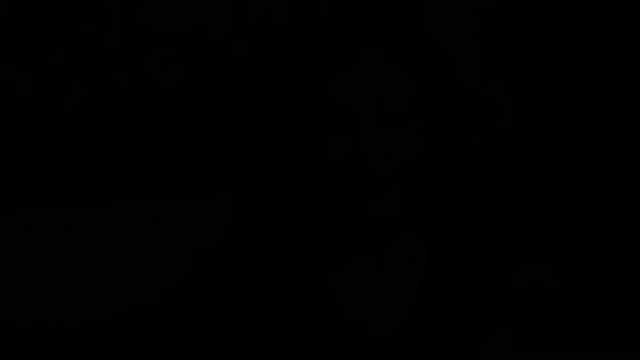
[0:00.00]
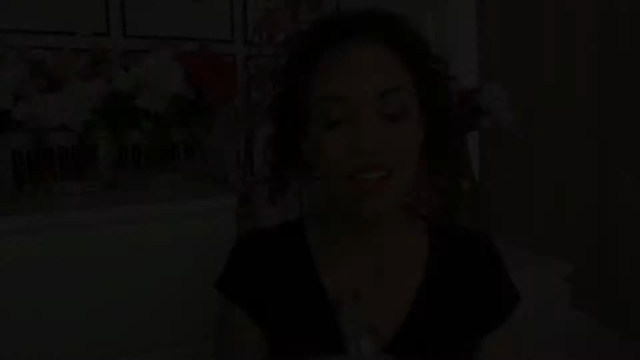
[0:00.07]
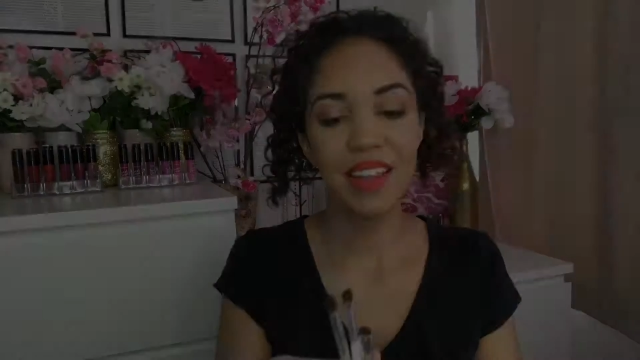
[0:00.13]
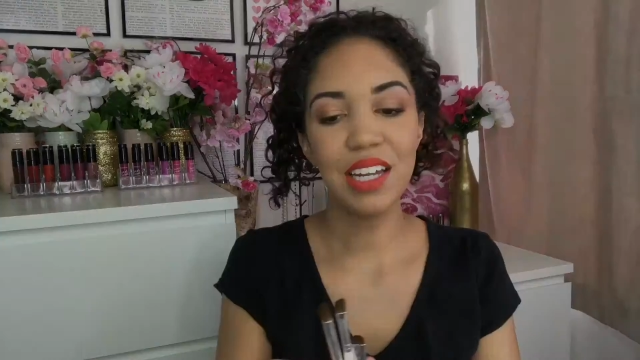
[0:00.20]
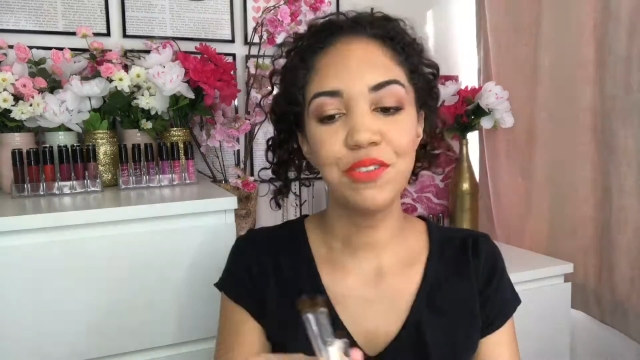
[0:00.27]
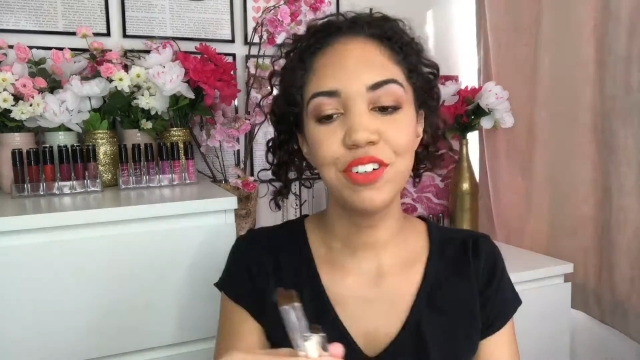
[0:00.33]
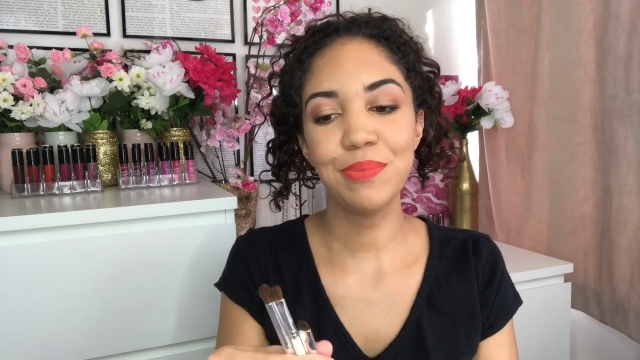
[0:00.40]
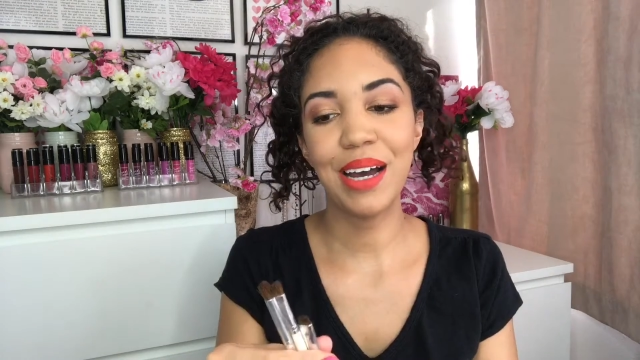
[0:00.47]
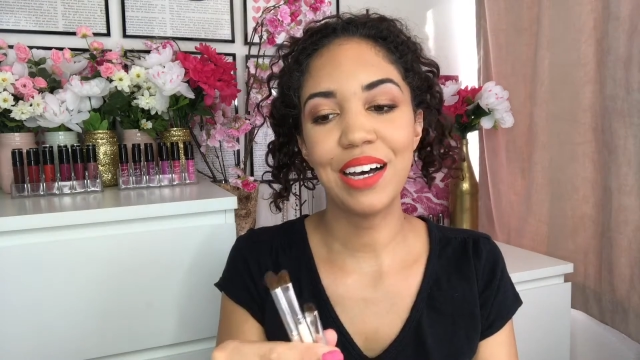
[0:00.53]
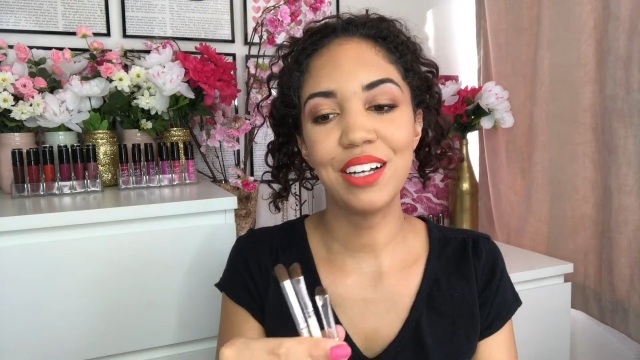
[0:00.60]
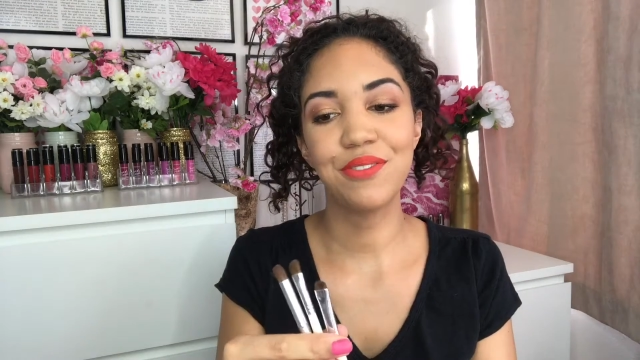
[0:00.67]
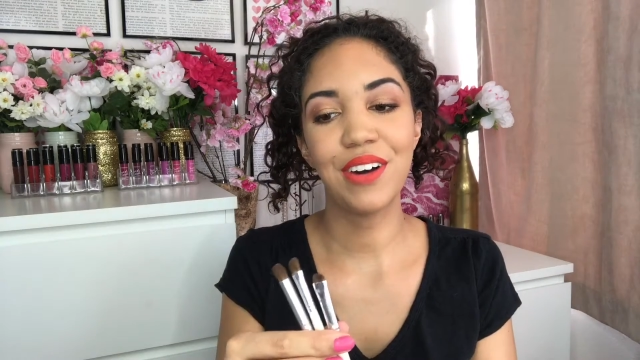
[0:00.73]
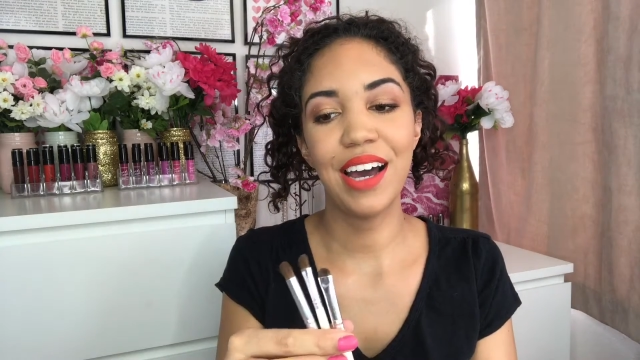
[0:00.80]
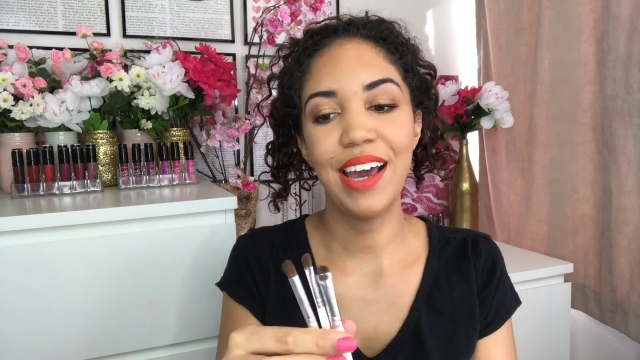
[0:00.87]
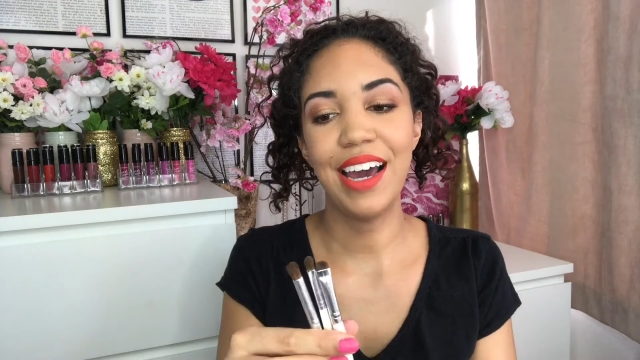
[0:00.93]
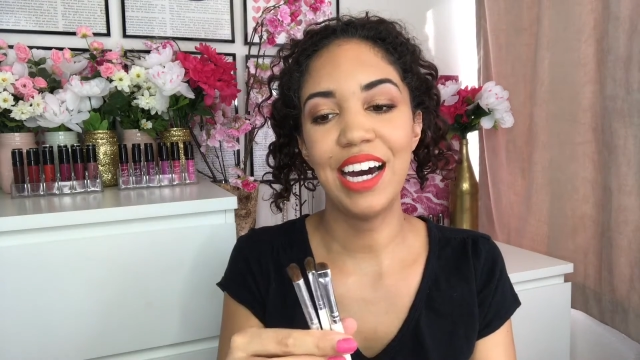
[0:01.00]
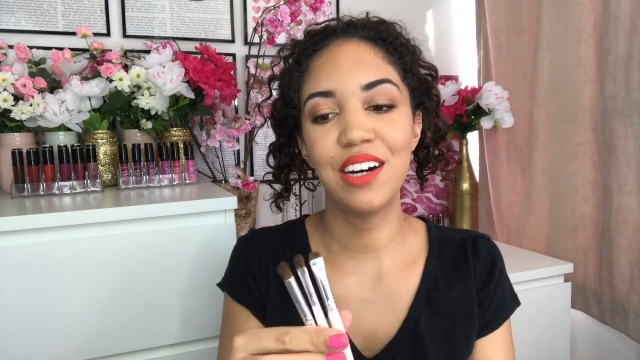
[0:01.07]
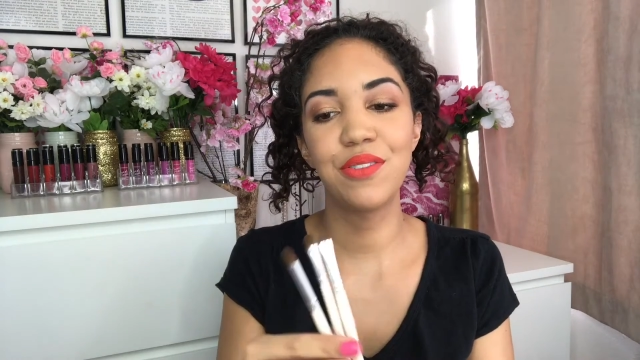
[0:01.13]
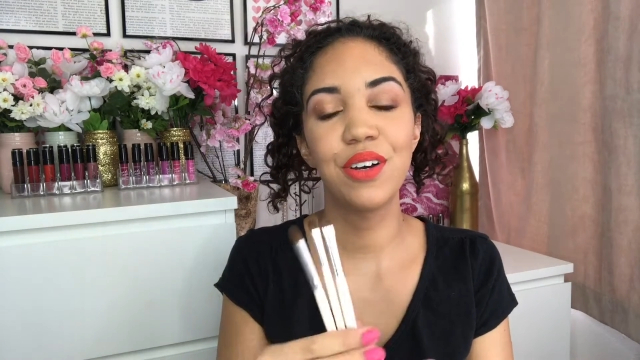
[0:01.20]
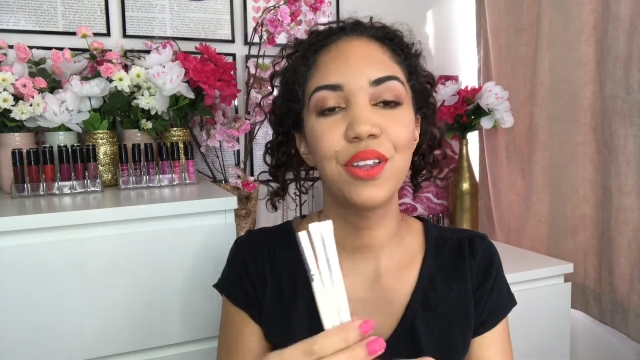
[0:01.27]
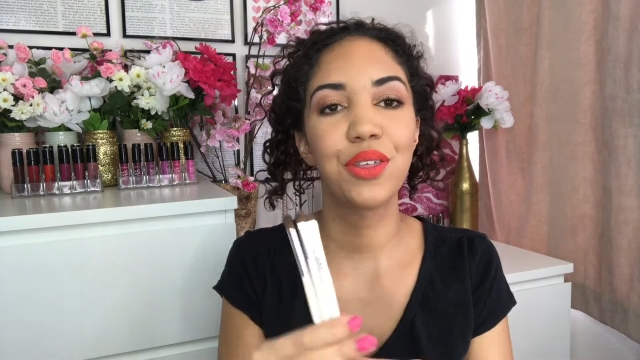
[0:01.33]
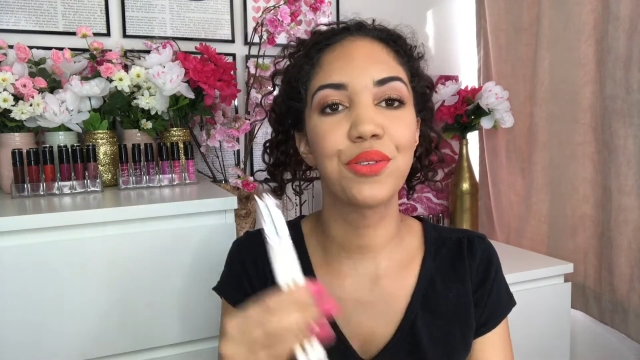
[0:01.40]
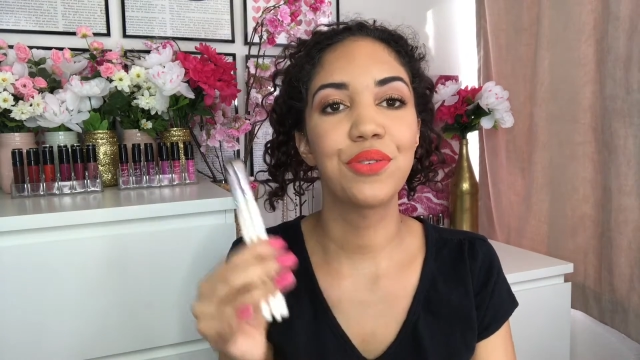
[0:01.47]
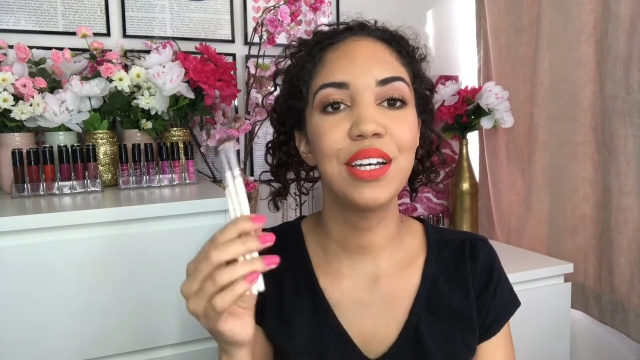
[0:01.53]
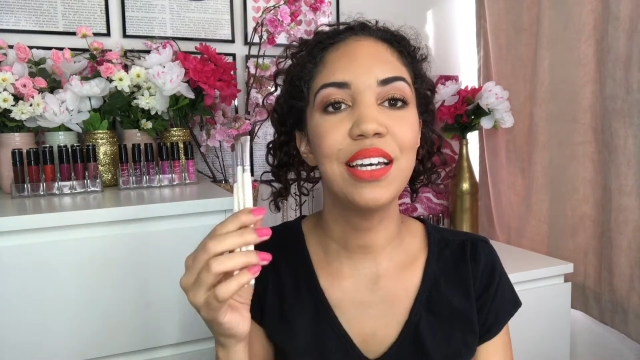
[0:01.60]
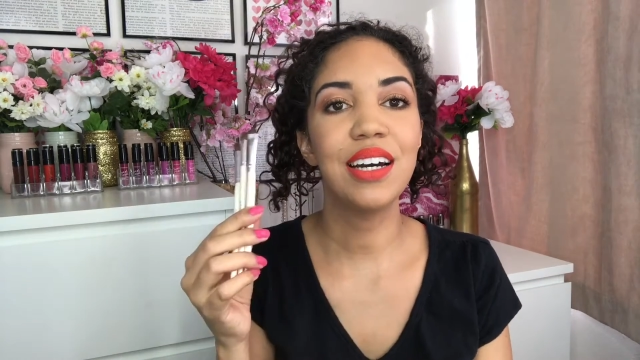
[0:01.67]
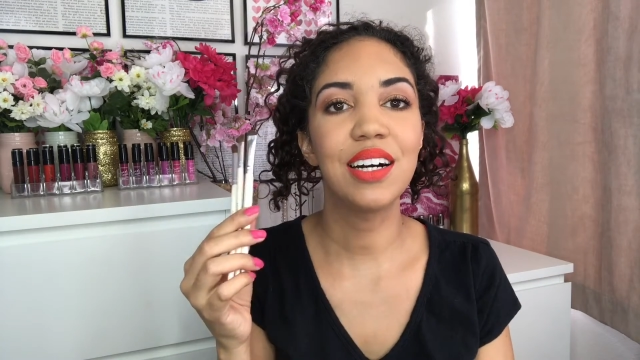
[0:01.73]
Then from e.l.f. I have 3